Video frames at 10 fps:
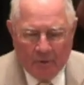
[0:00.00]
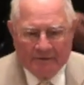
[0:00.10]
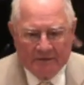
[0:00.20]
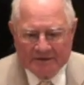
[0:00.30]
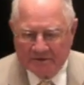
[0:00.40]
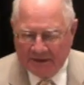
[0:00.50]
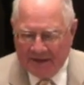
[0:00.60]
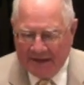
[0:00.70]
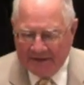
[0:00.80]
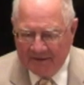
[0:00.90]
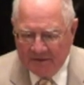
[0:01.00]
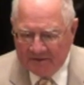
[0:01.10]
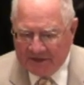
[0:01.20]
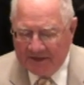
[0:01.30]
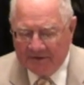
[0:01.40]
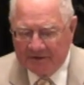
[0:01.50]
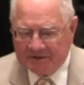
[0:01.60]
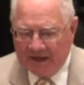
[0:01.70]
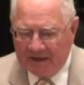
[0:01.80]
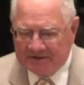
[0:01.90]
Whether it's tonight, Senator
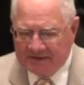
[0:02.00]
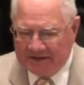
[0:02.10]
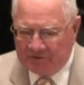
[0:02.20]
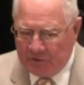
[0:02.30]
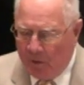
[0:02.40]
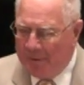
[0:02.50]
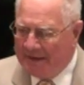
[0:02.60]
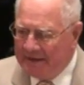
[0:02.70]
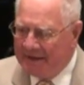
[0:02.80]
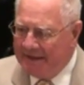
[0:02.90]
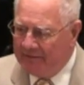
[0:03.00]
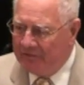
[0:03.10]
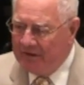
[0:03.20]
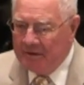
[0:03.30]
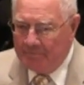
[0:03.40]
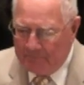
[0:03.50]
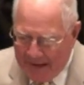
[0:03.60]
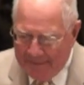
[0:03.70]
Skelos says nobody leave.